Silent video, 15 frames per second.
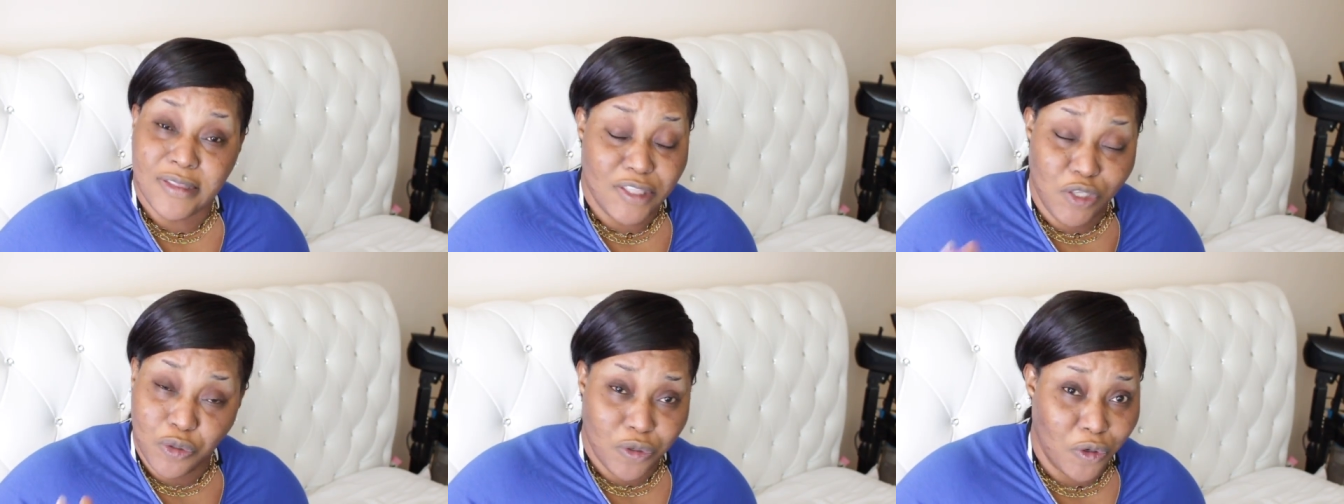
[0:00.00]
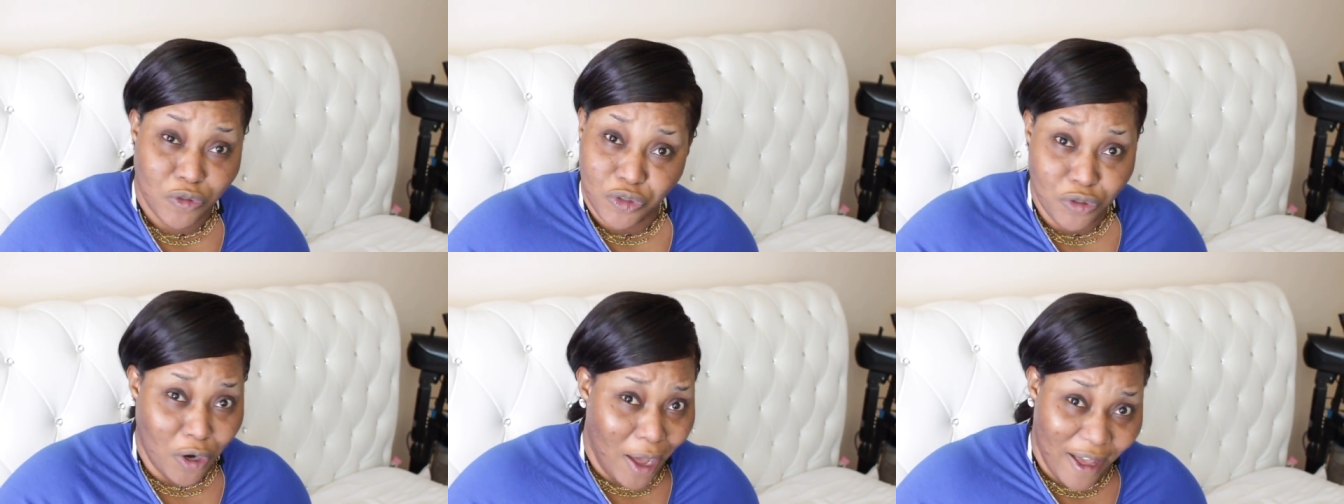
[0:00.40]
You
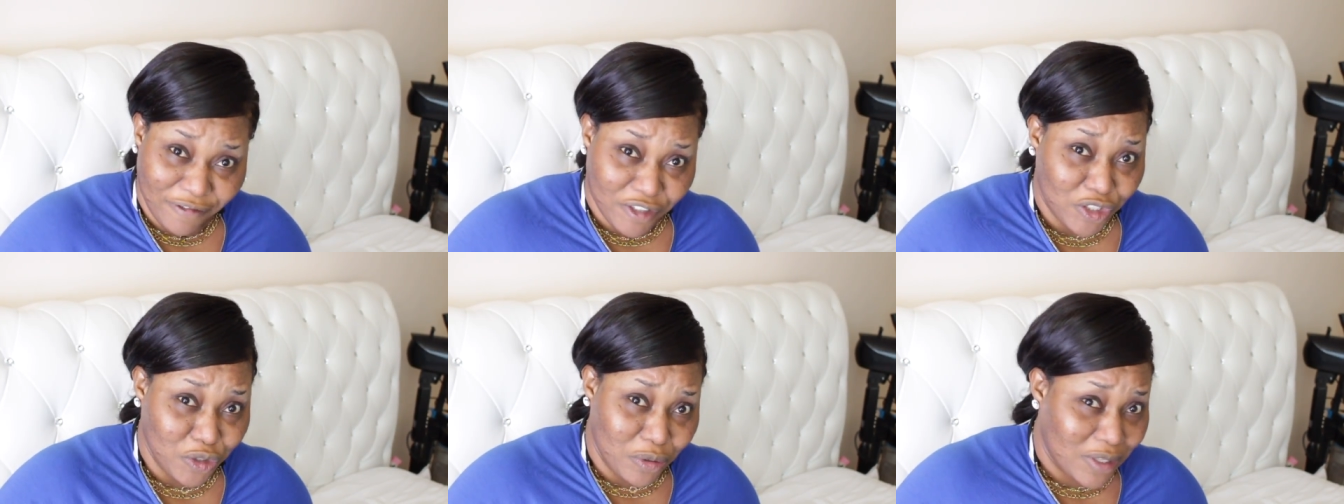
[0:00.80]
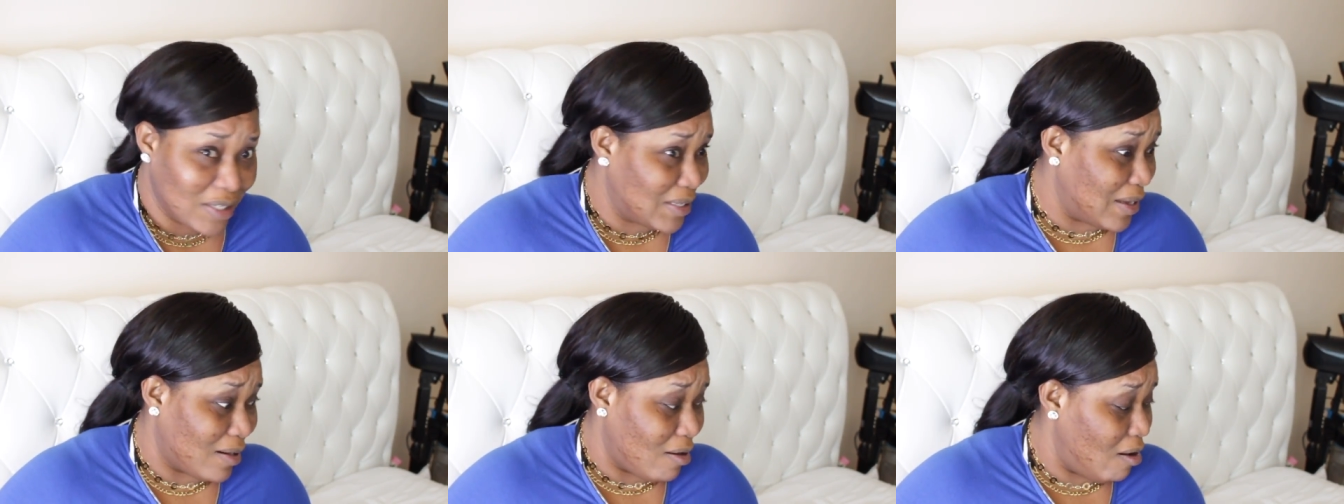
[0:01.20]
don't have to do
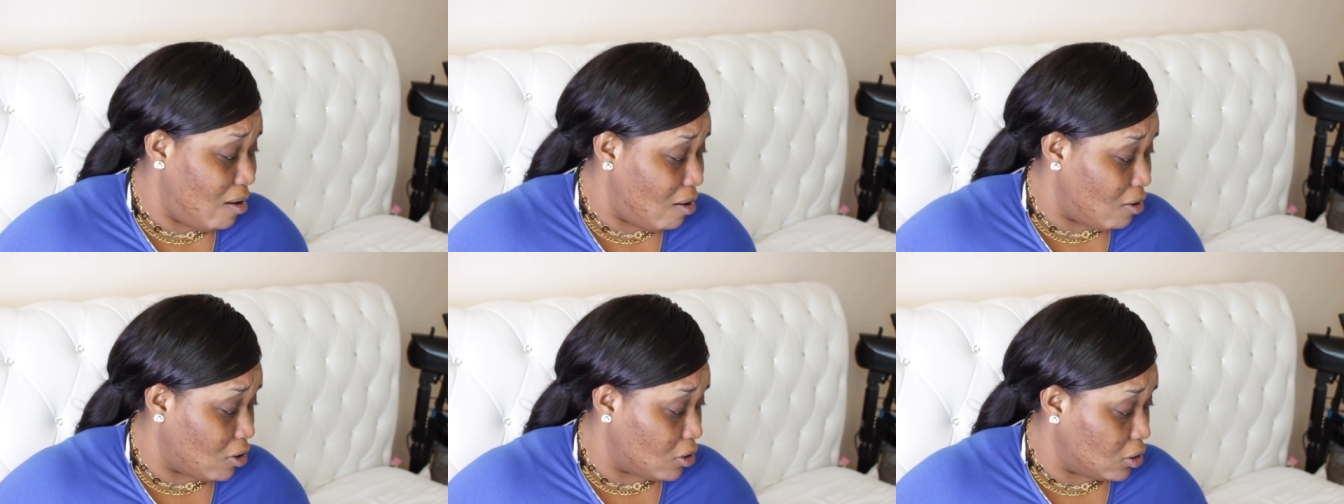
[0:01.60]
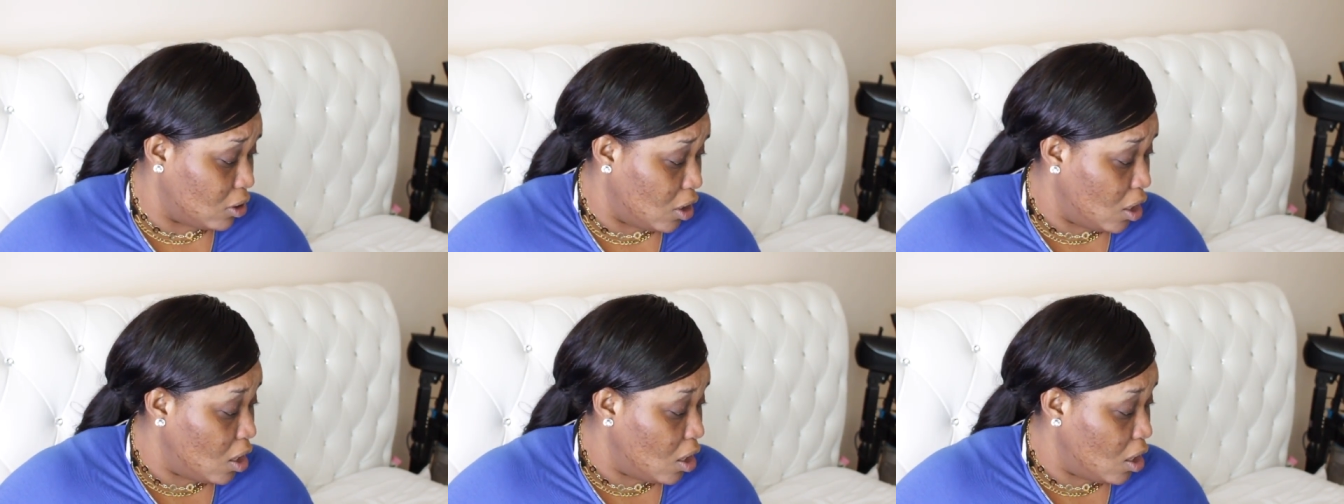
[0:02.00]
this at all.